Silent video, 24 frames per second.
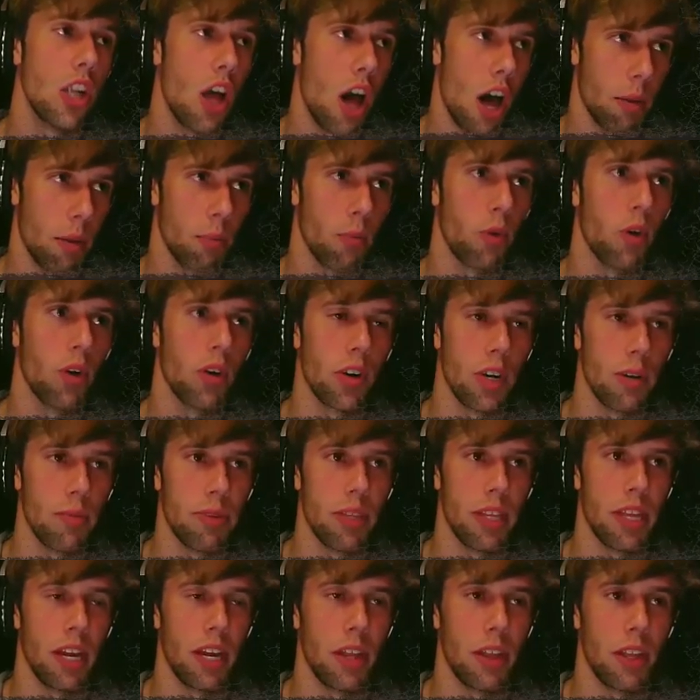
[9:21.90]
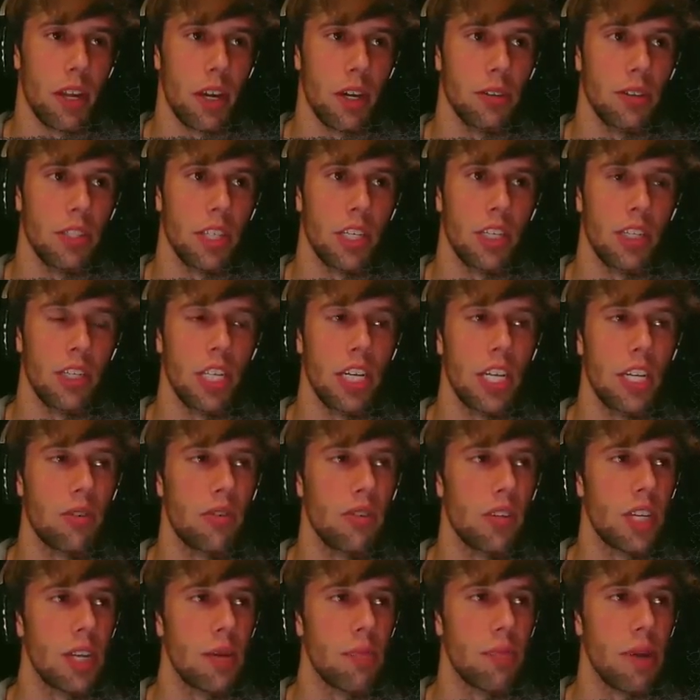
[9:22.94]
A lot more creepy than I thought it They're
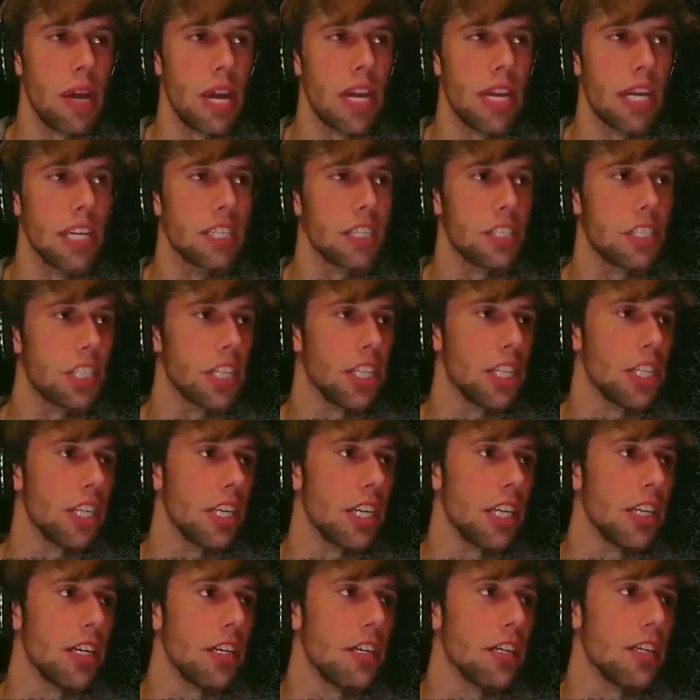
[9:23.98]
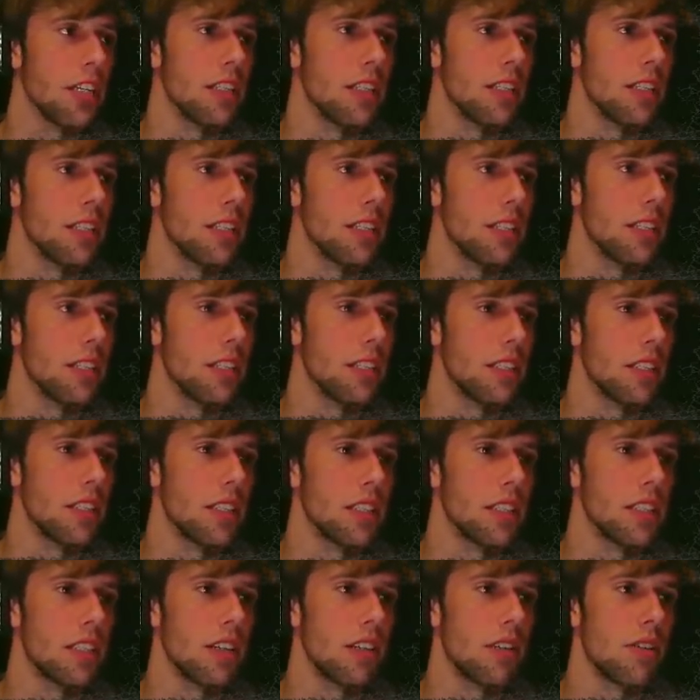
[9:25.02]
literally bacon chili.
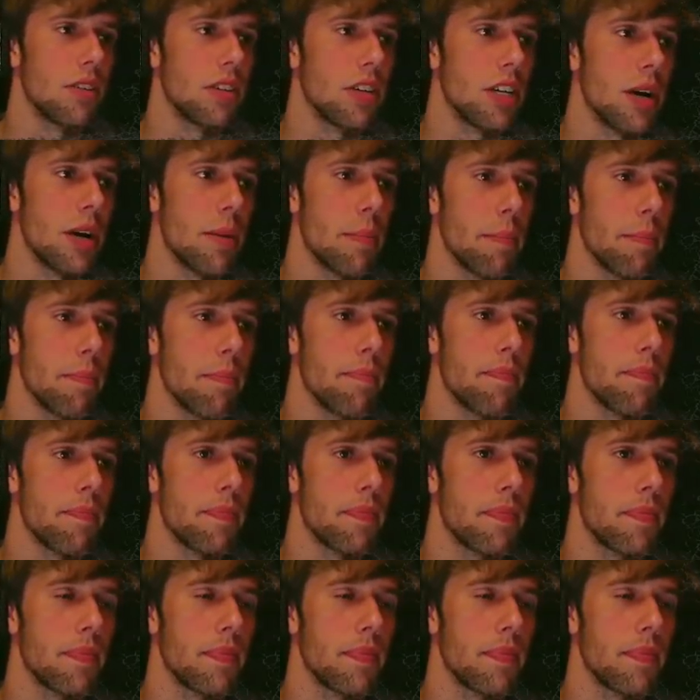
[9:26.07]
Oh, yum.